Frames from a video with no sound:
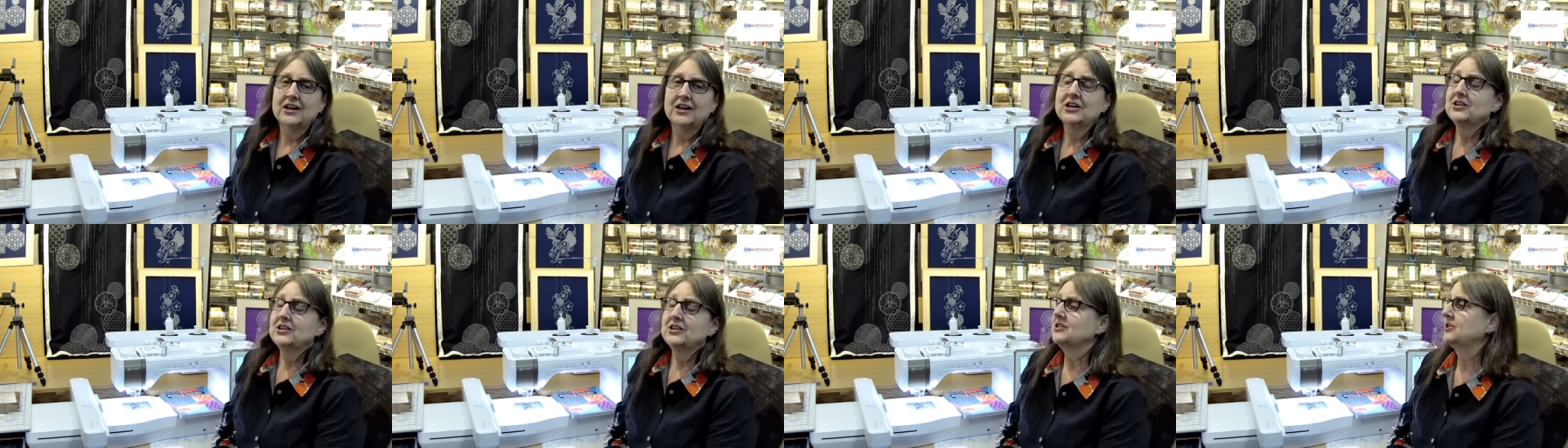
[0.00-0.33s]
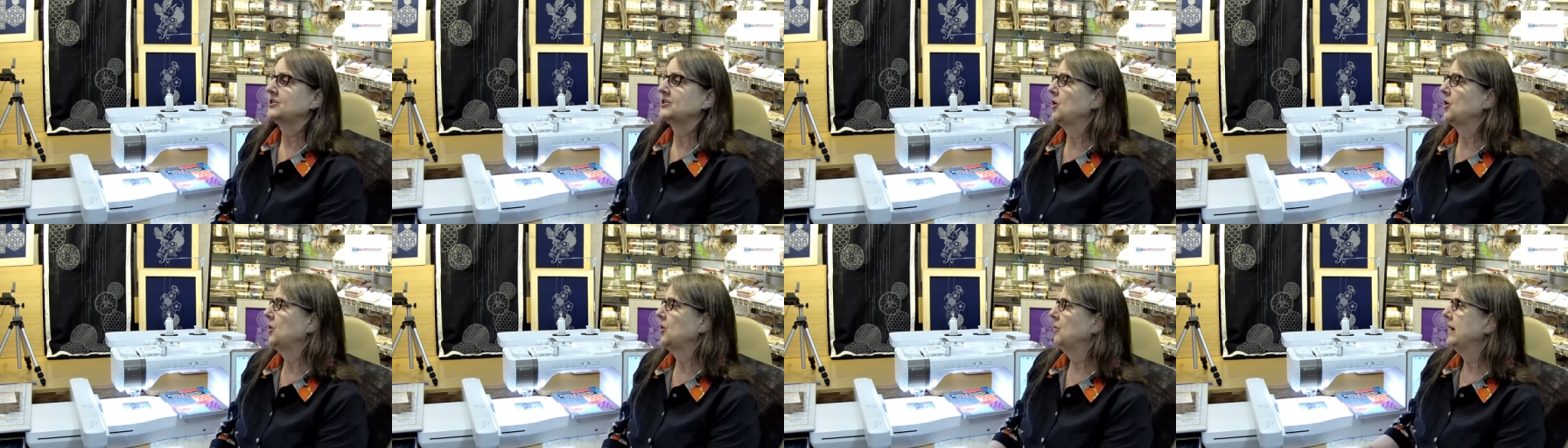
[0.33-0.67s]

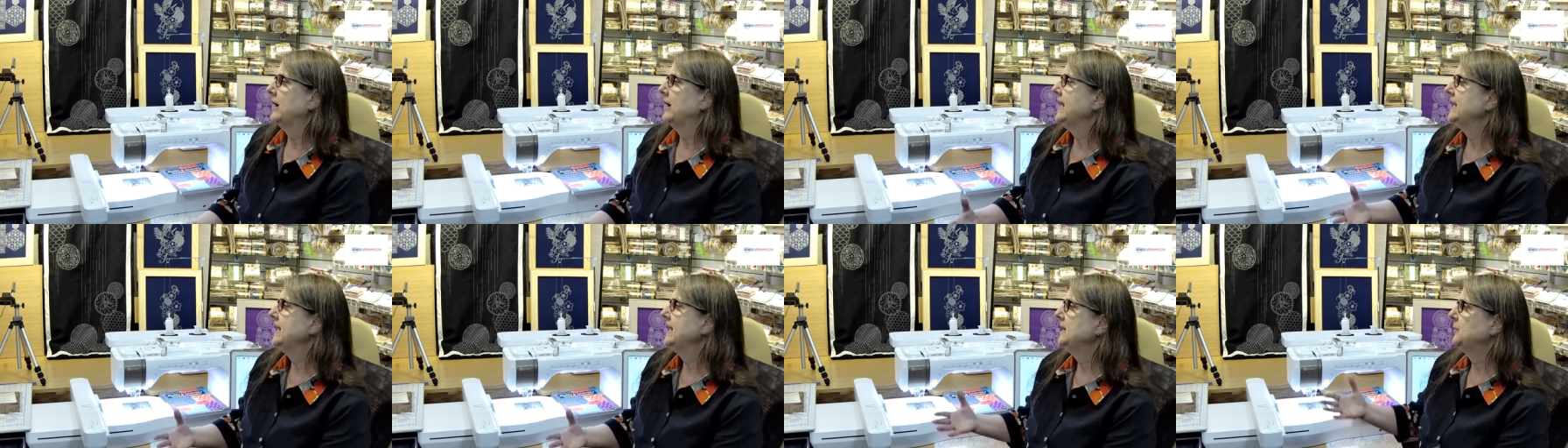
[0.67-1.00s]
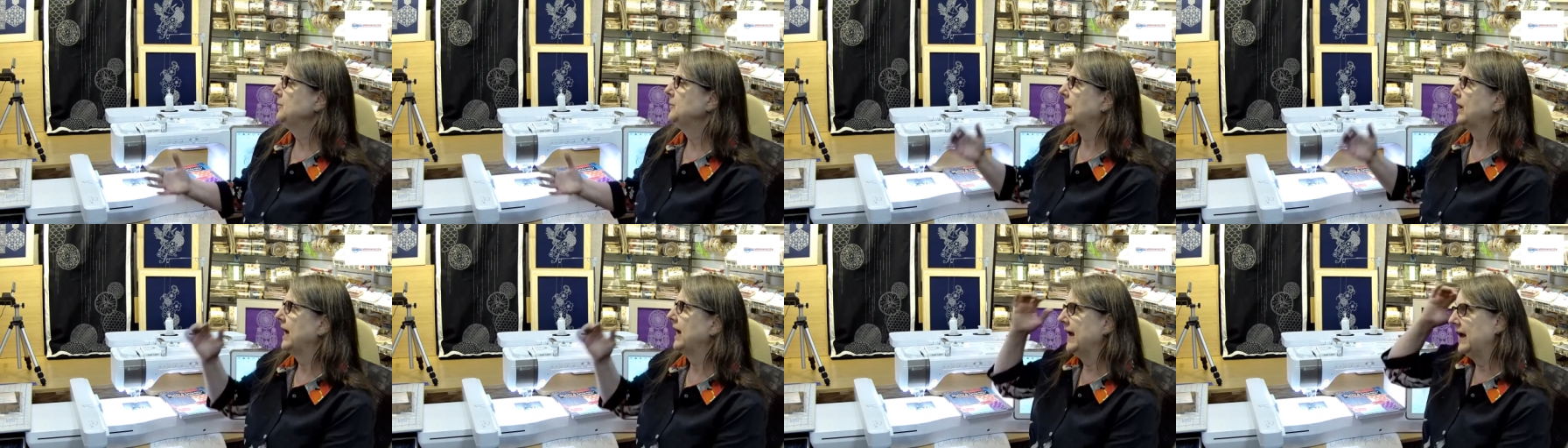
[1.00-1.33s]
So,
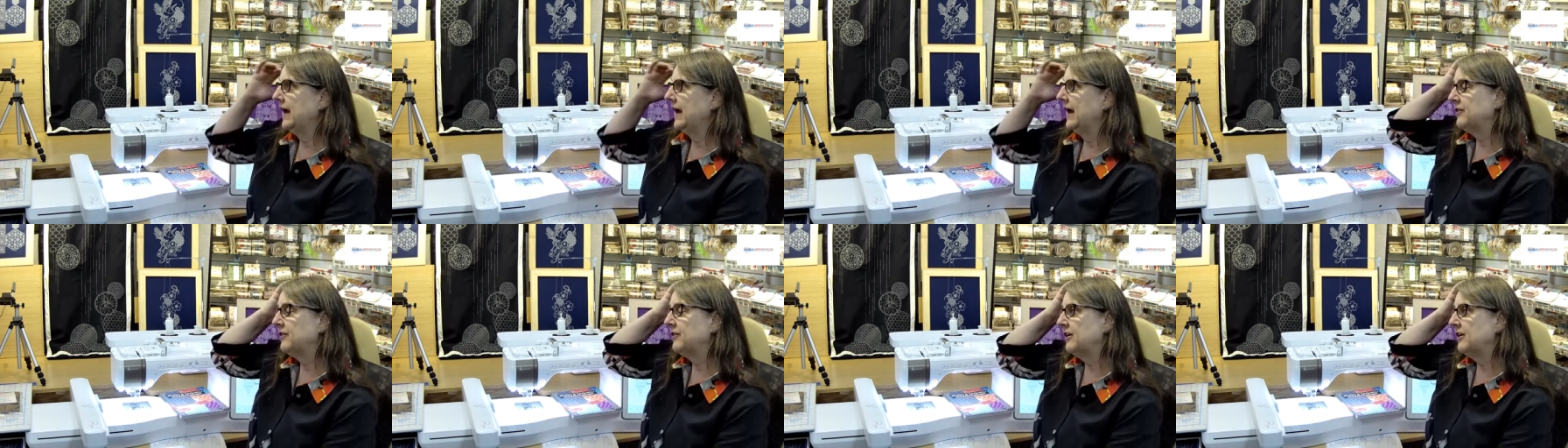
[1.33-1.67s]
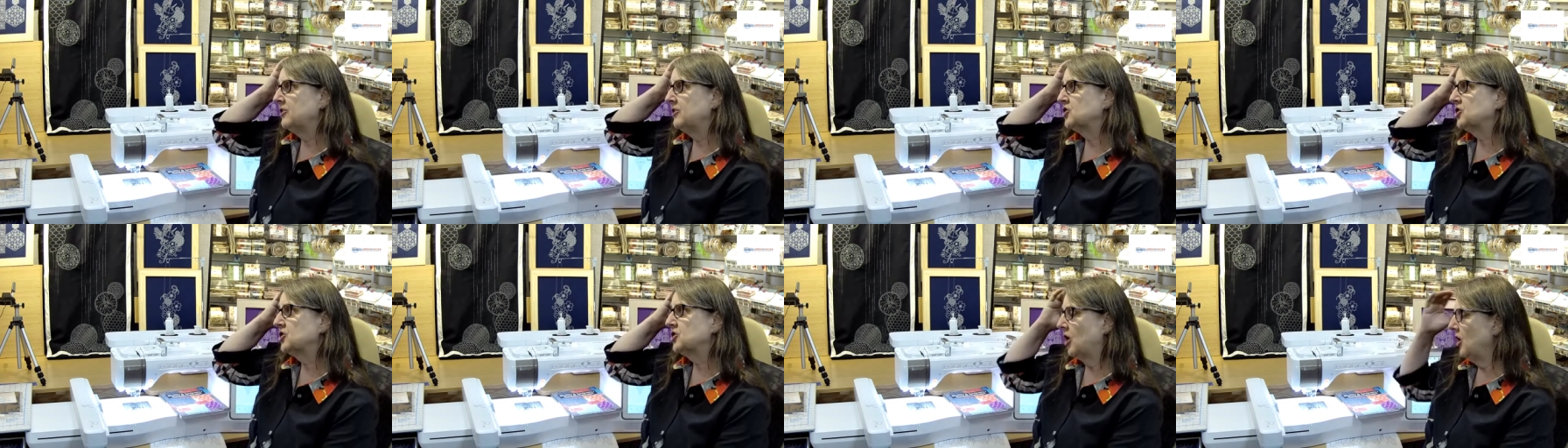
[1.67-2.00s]
anyway, the
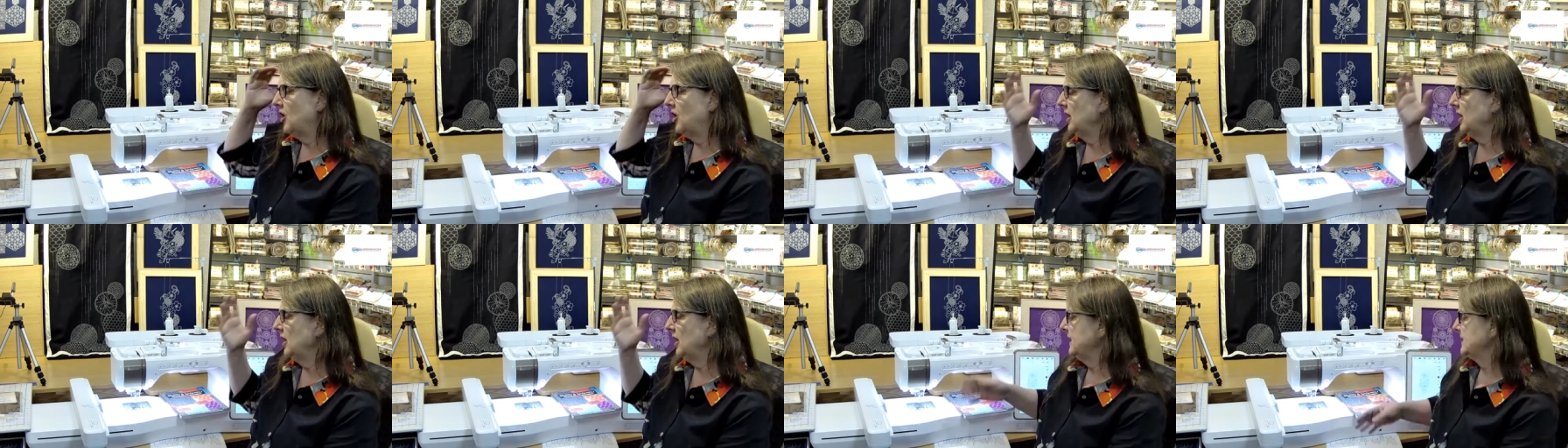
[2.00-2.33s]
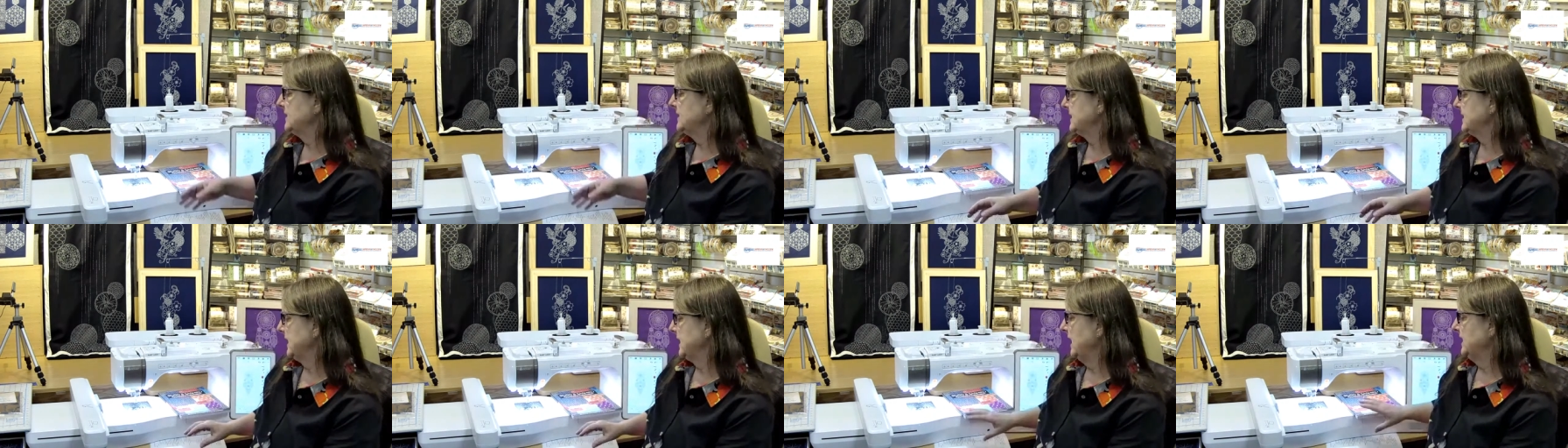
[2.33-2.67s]
shawl
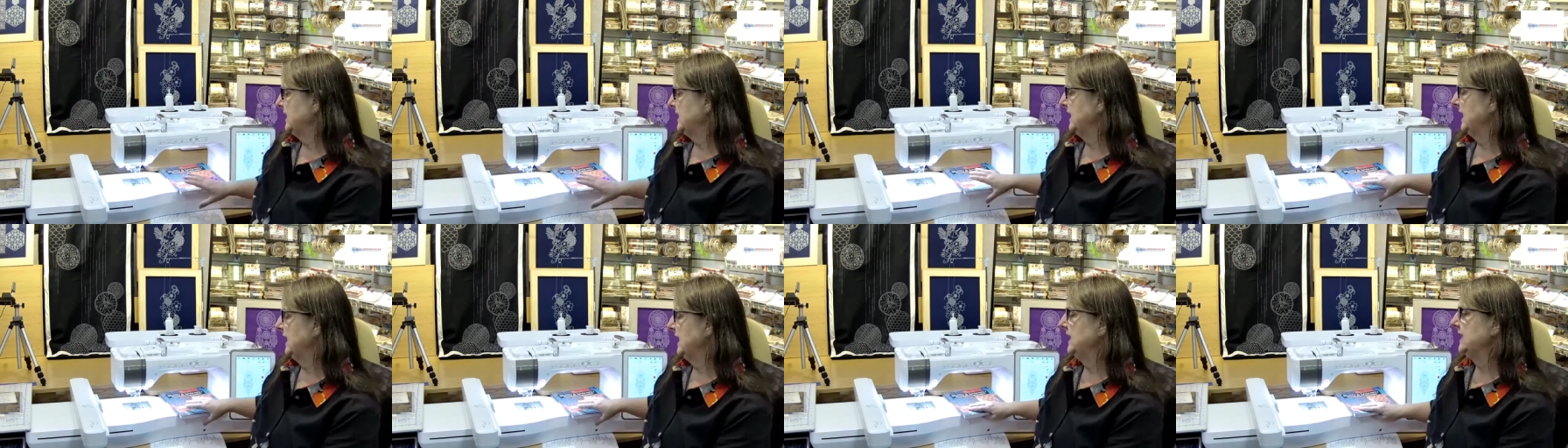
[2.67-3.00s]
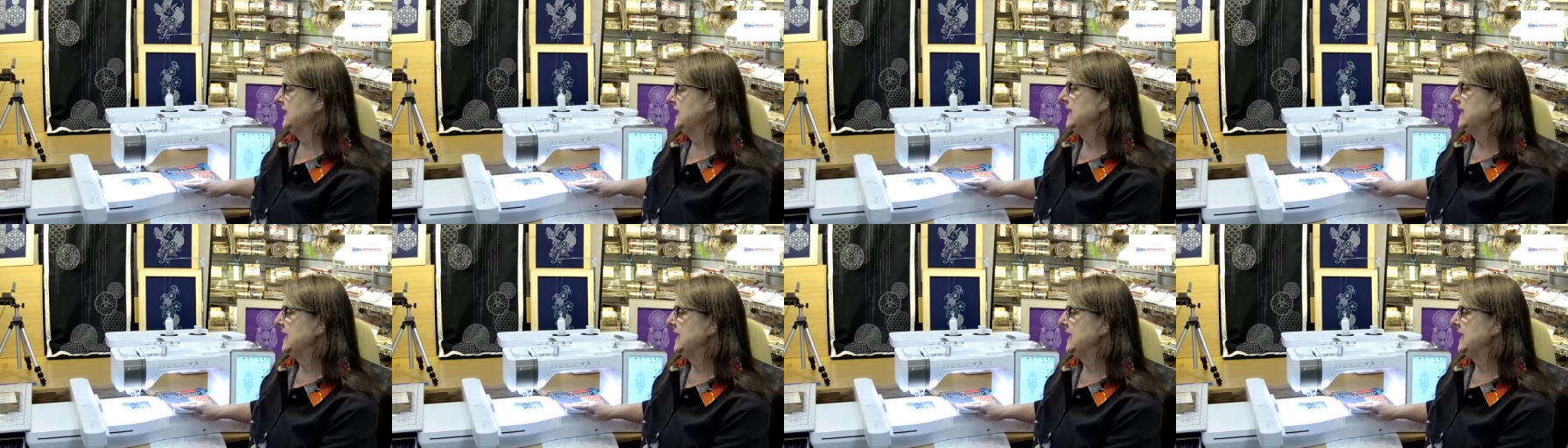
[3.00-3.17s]
is again